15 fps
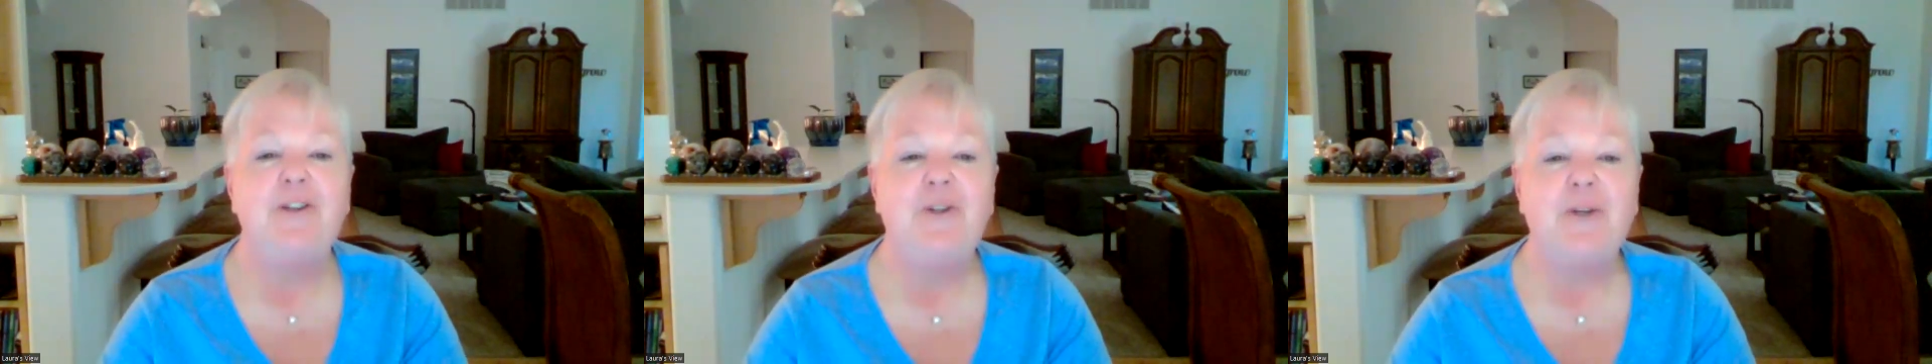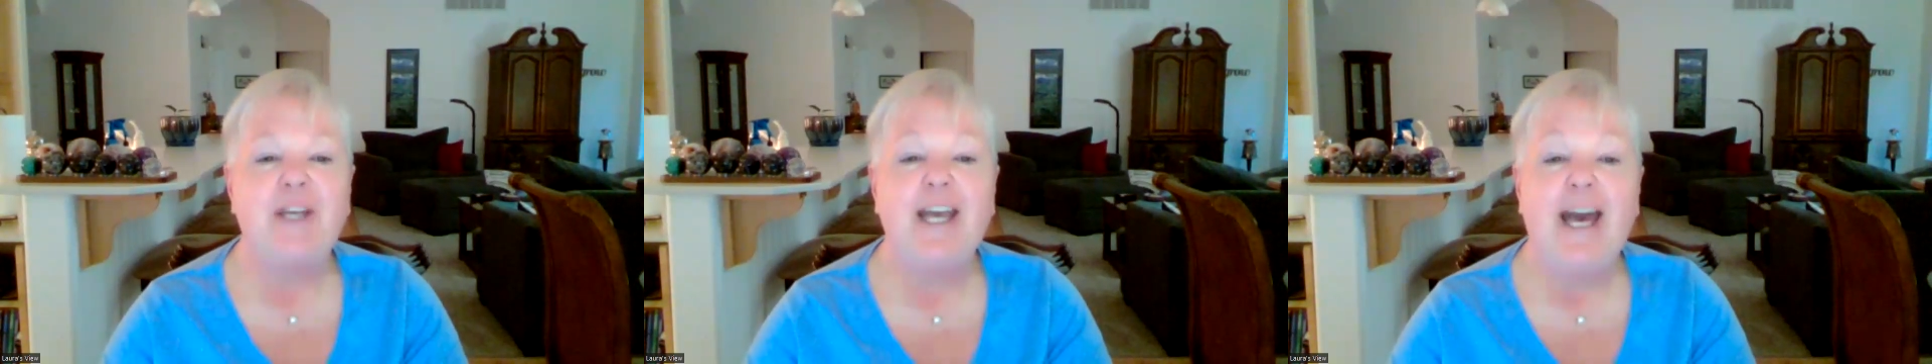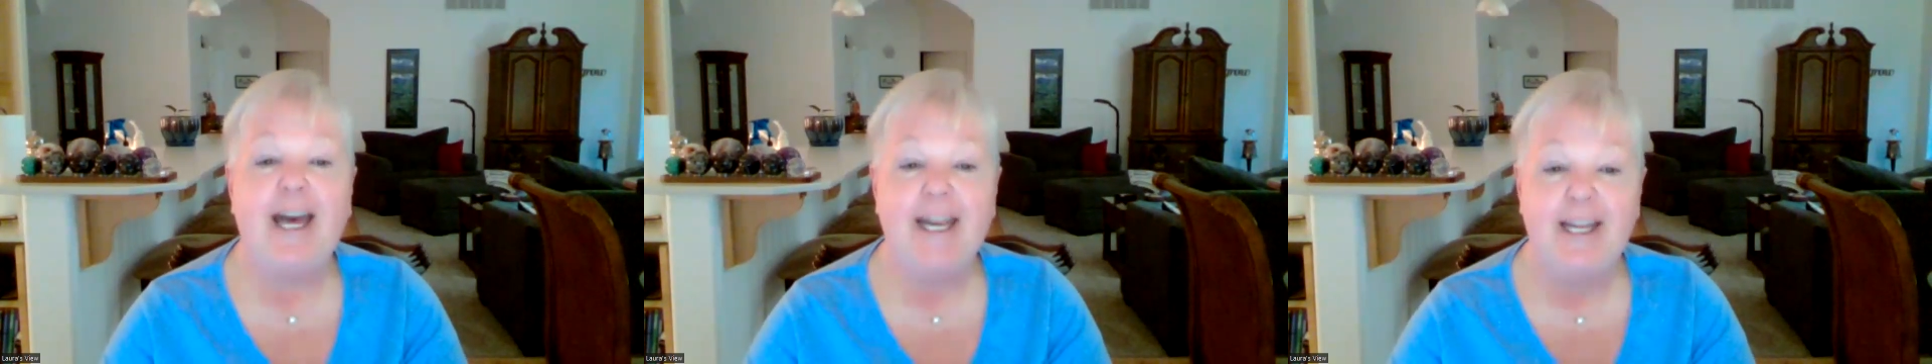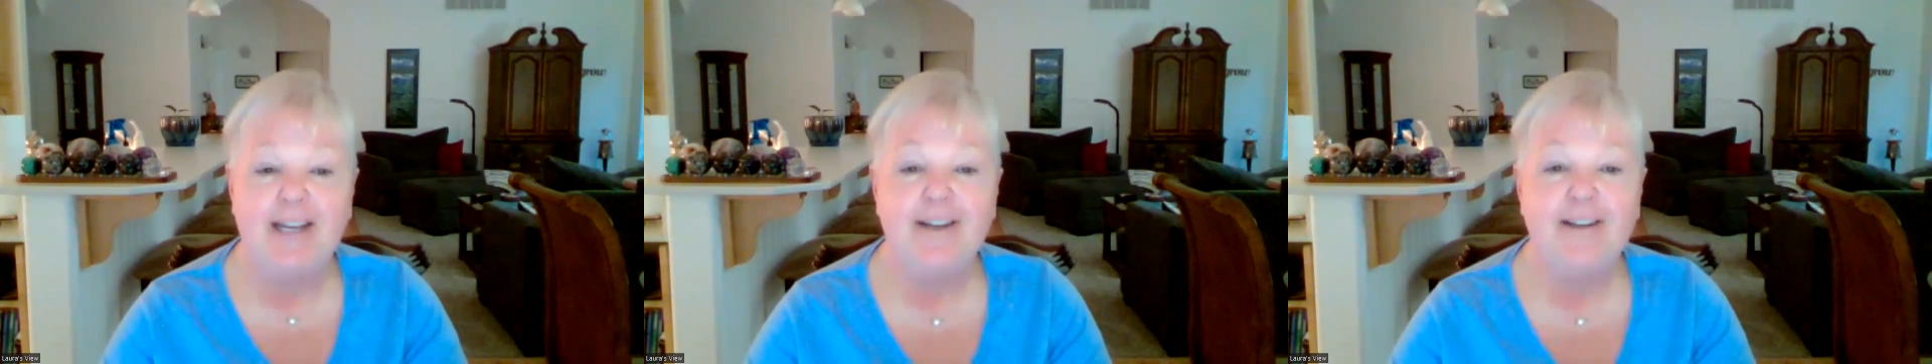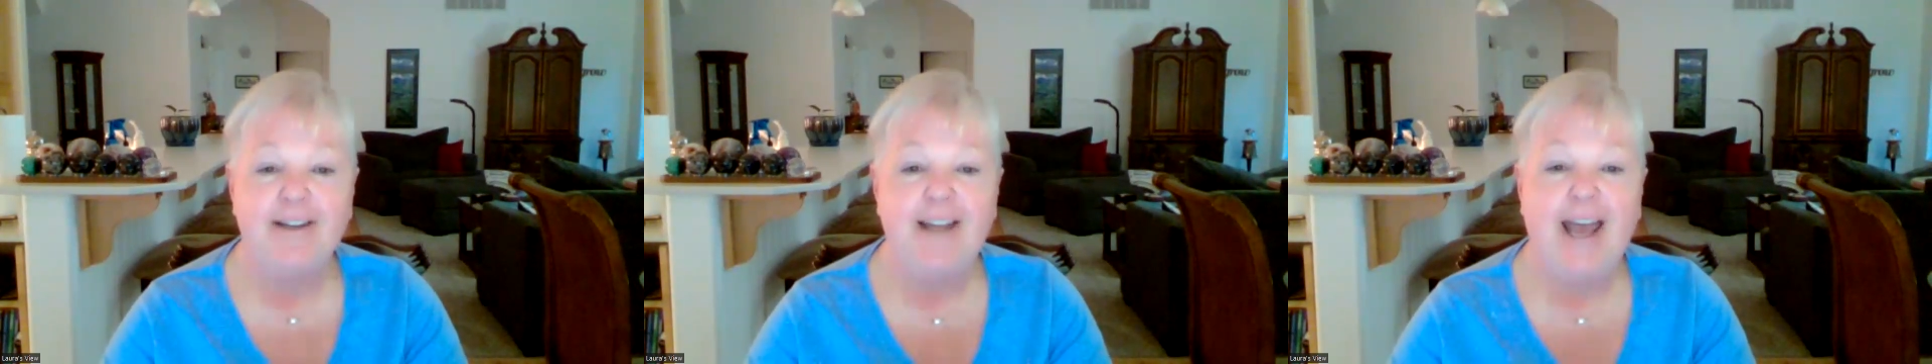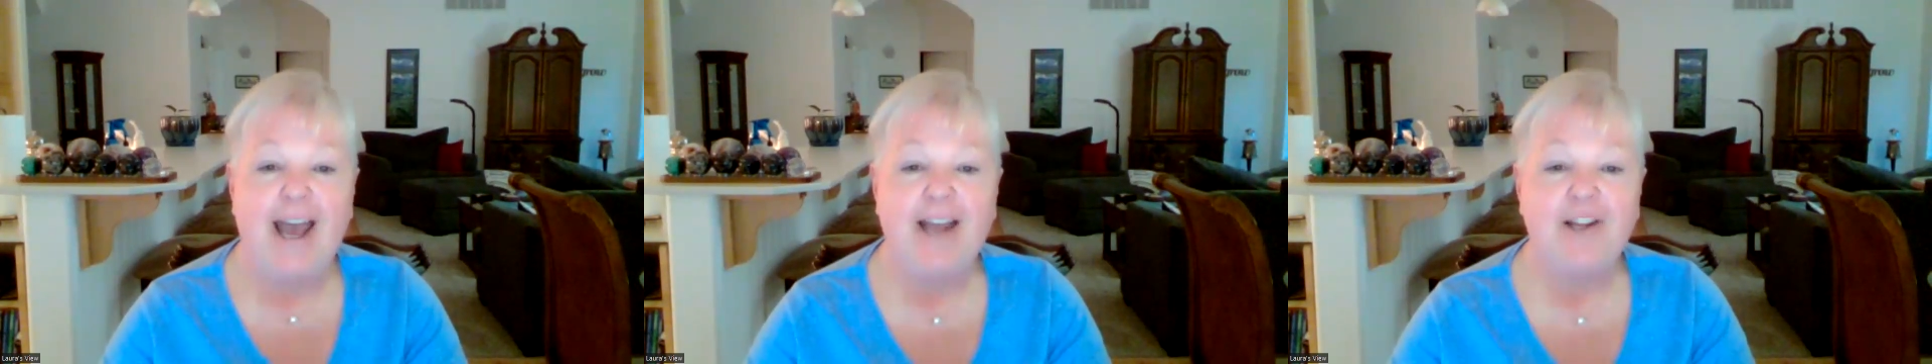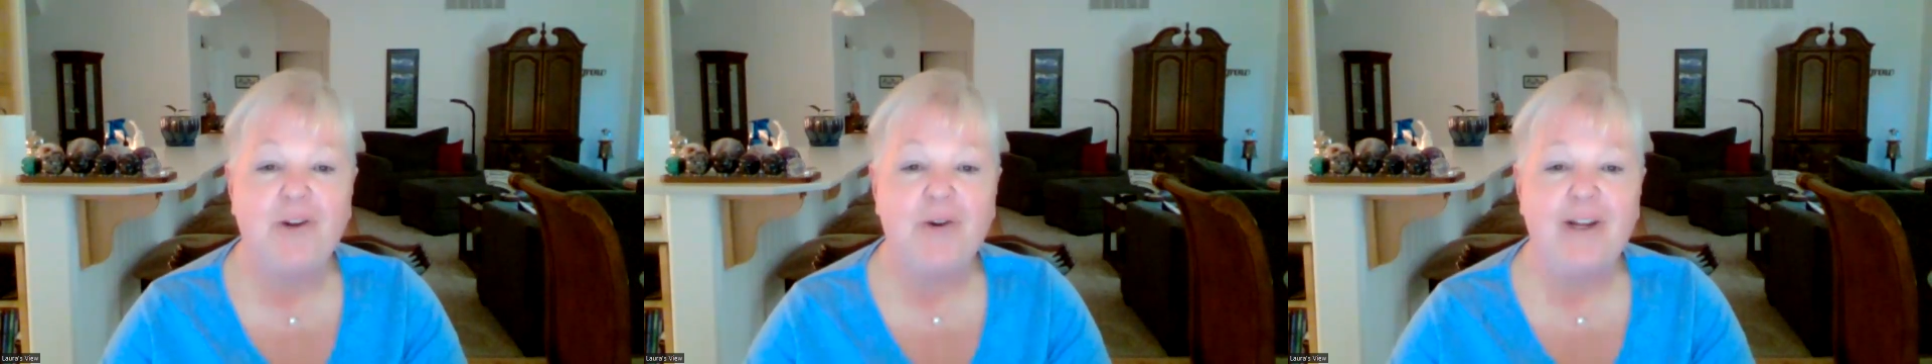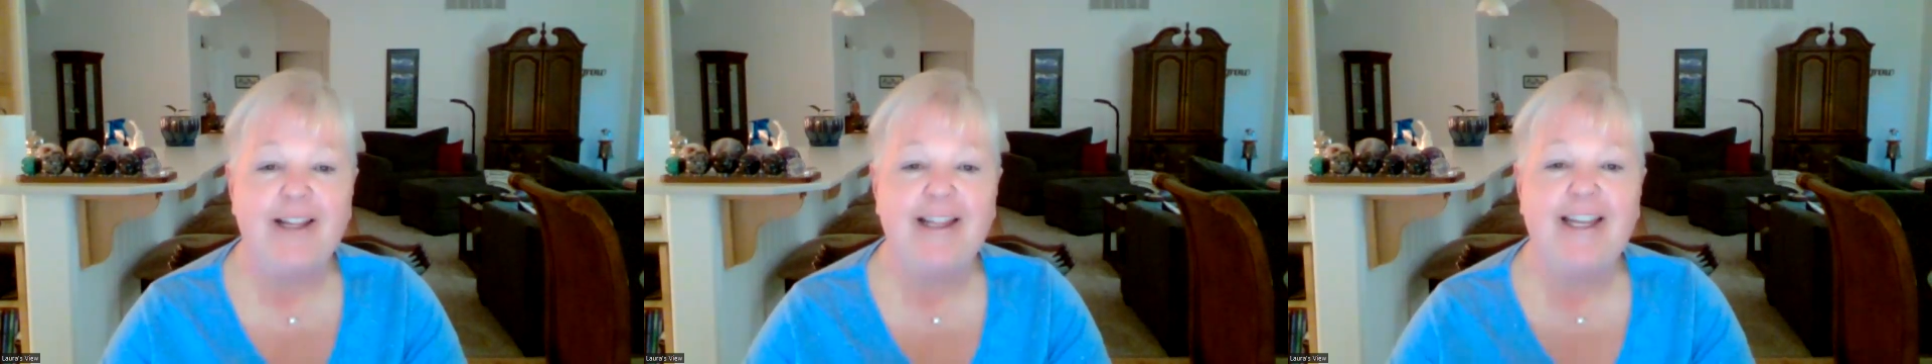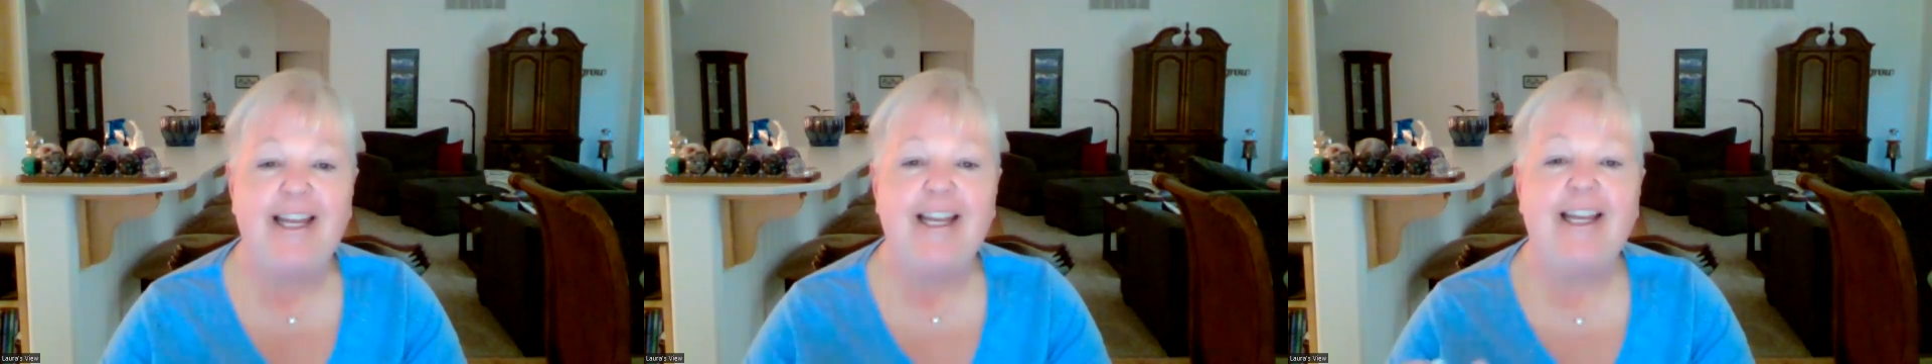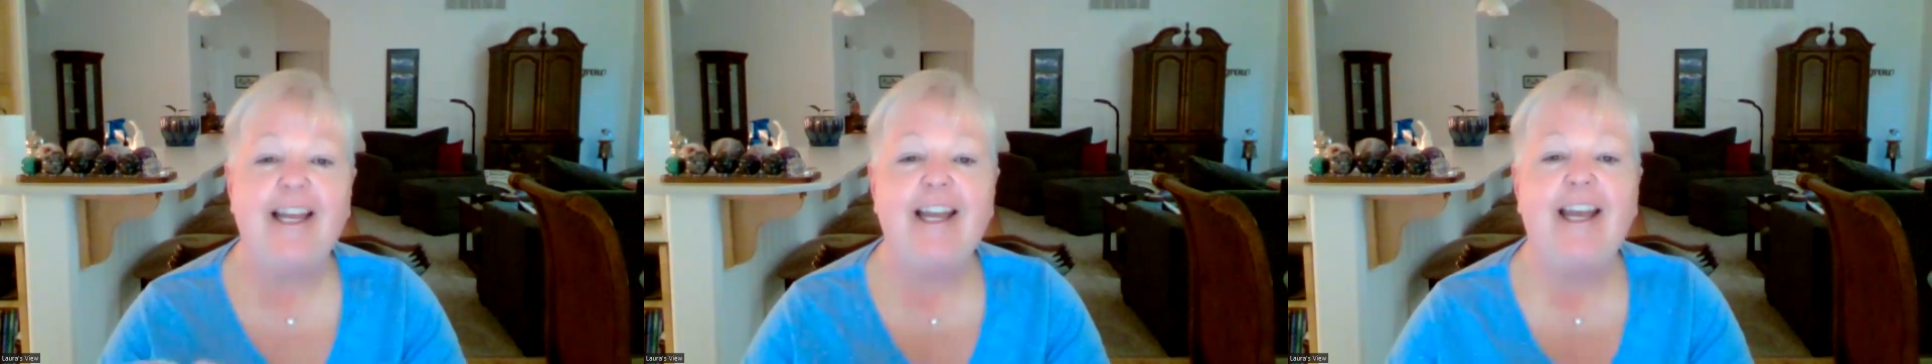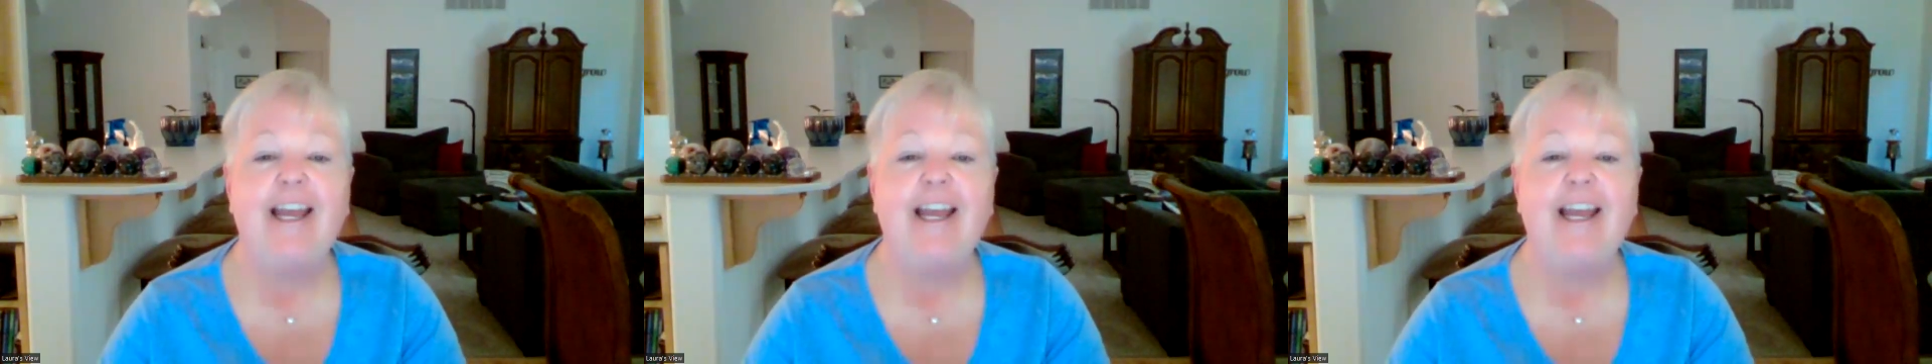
to cut it accurately,